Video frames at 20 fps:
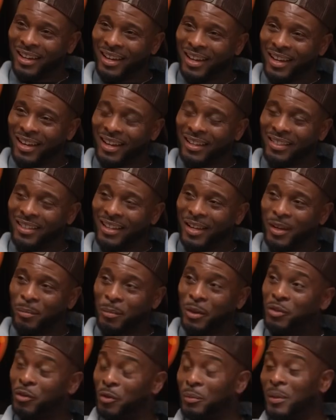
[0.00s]
And then
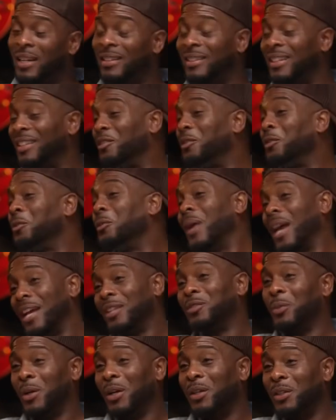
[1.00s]
Mystery Man didn't do
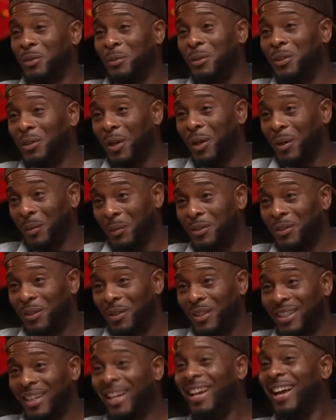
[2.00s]
as well as we thought it was
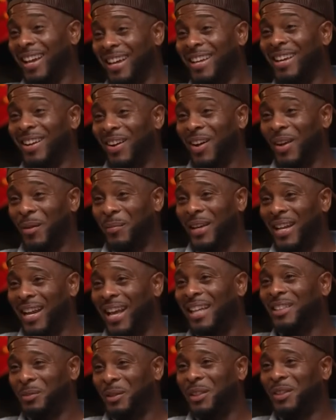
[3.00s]
going to. You know what I mean?
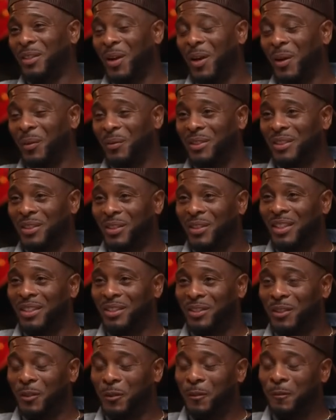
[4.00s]
As we thought it was going to
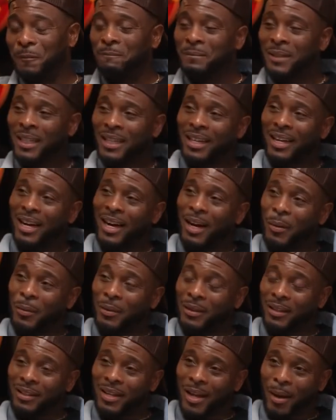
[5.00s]
do
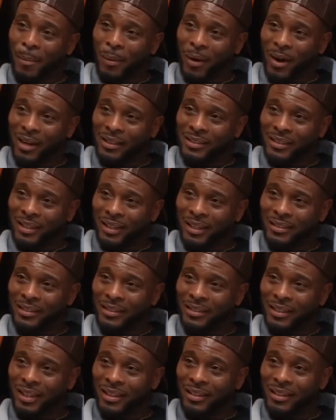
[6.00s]
within that
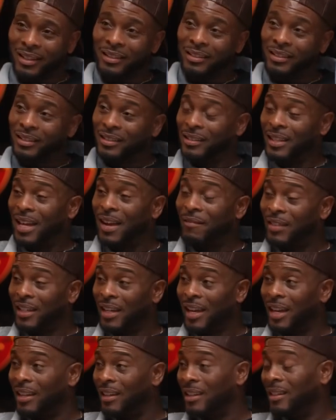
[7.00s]
process. And then just
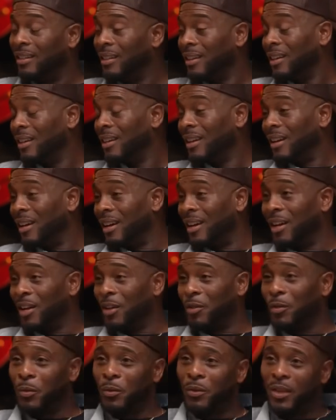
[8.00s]
navigating
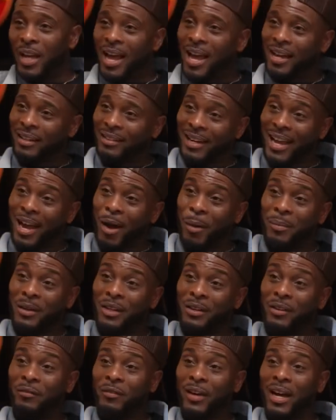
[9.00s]
through that, now
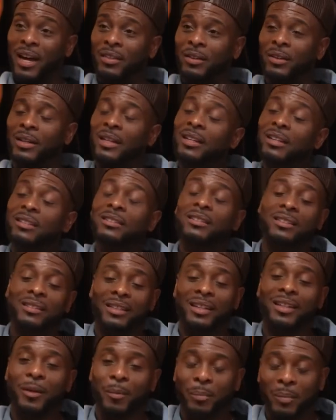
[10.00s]
being a father. And here's the
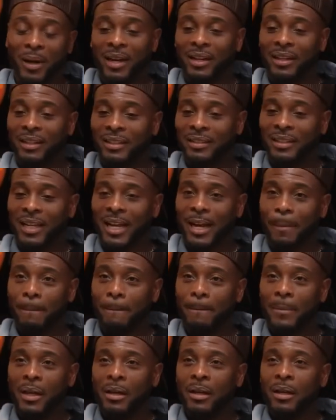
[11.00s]
thing about it is that
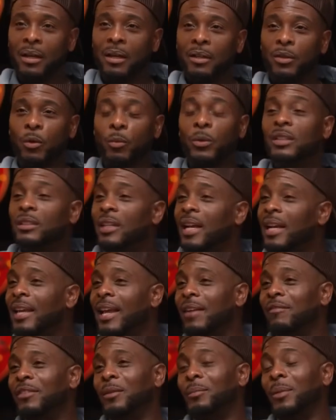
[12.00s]
the reason I didn't
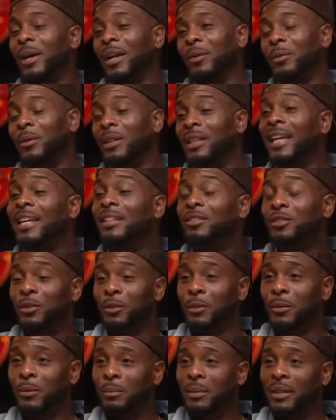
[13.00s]
have anybody relate
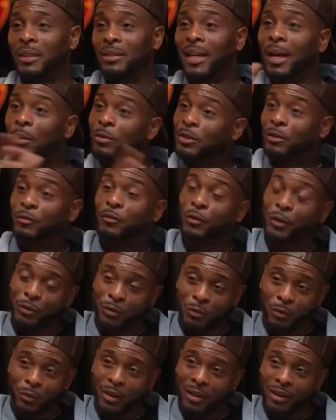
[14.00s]
to, because I was the
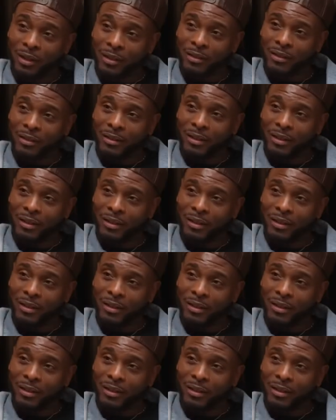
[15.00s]
first one